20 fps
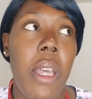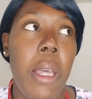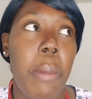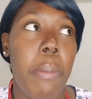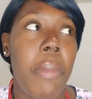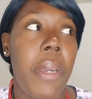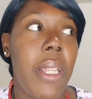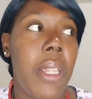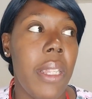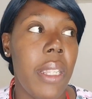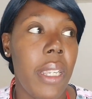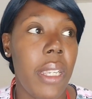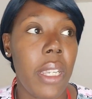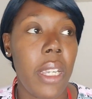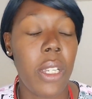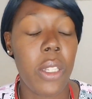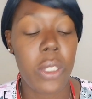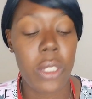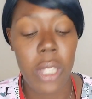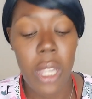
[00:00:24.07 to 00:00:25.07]
my
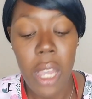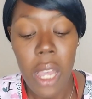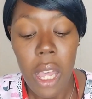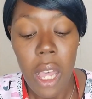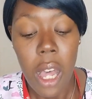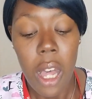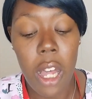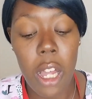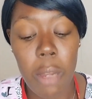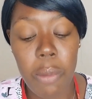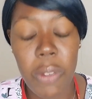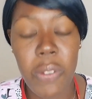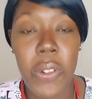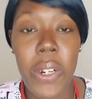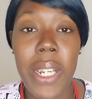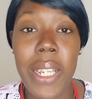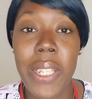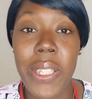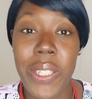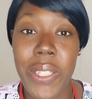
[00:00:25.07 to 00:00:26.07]
Leos. Uh, before
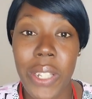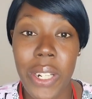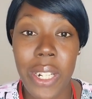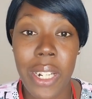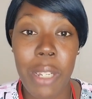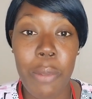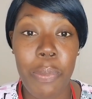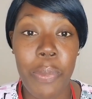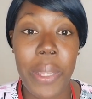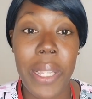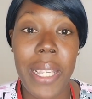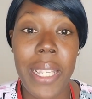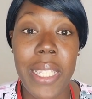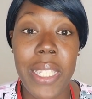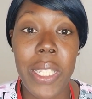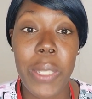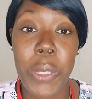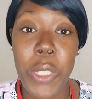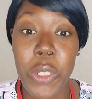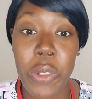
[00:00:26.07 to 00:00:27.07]
I get started, please
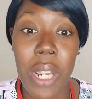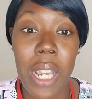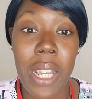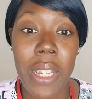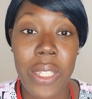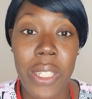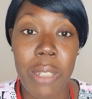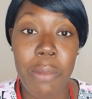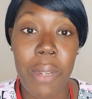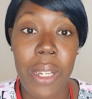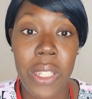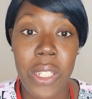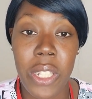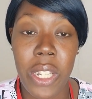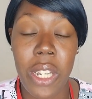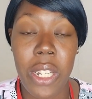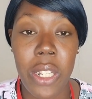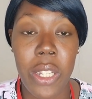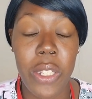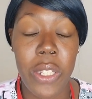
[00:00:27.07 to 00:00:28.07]
subscribe to my
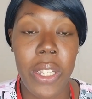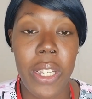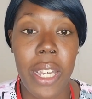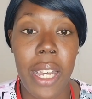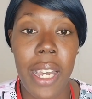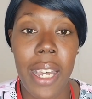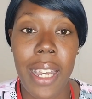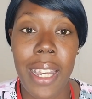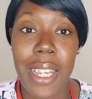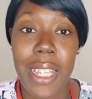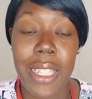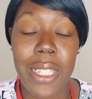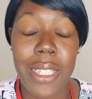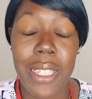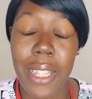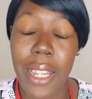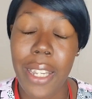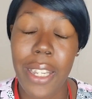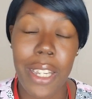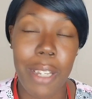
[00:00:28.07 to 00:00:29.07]
channel, you guys.
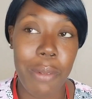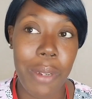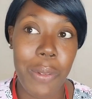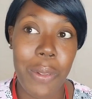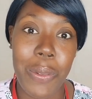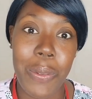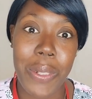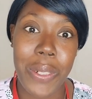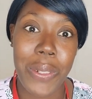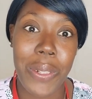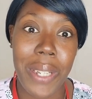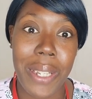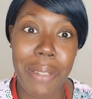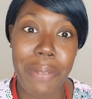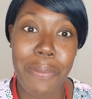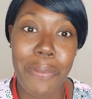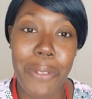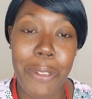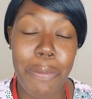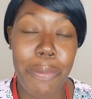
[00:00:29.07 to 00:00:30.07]
Like, come on, what we doing?
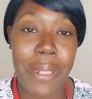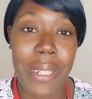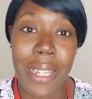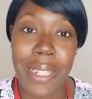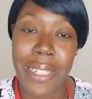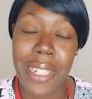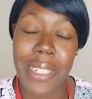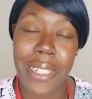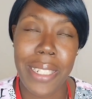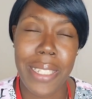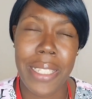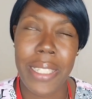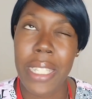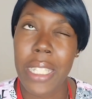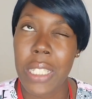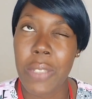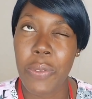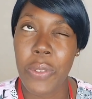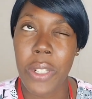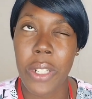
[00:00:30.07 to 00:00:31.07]
We've been at
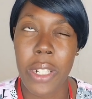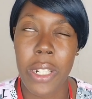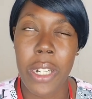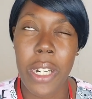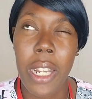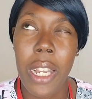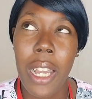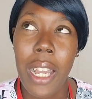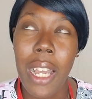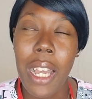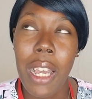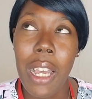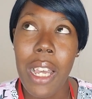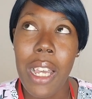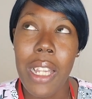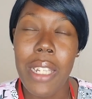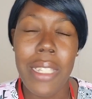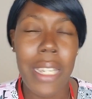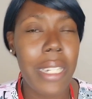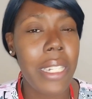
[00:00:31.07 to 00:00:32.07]
96 for
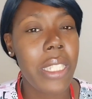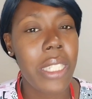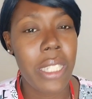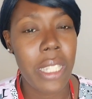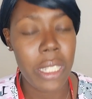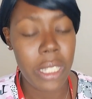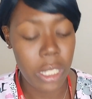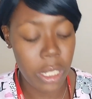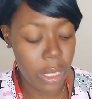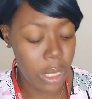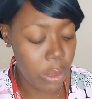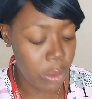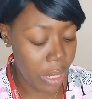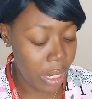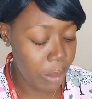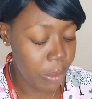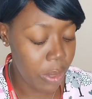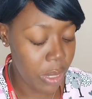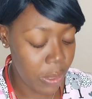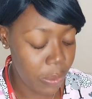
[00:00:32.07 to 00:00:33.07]
96
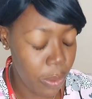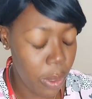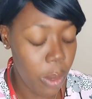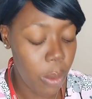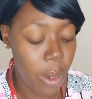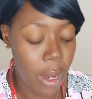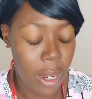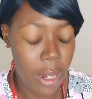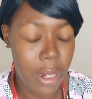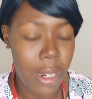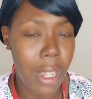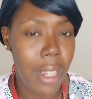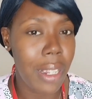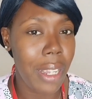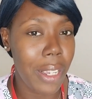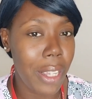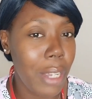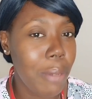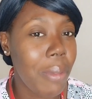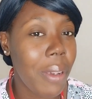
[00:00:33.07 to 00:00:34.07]
subscribers for a while now.
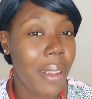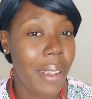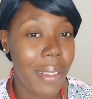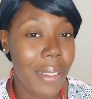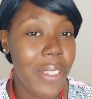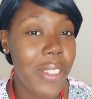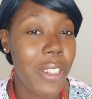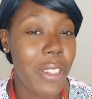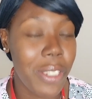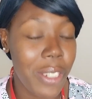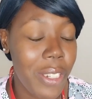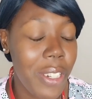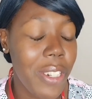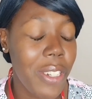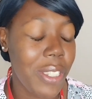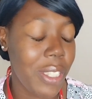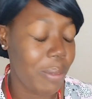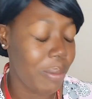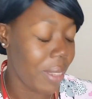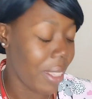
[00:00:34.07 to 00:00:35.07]
Like, come on, show the girl
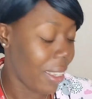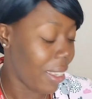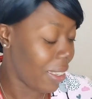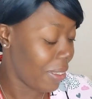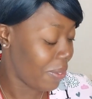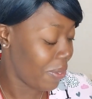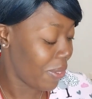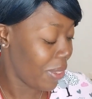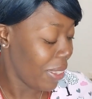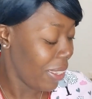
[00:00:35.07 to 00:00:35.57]
some love.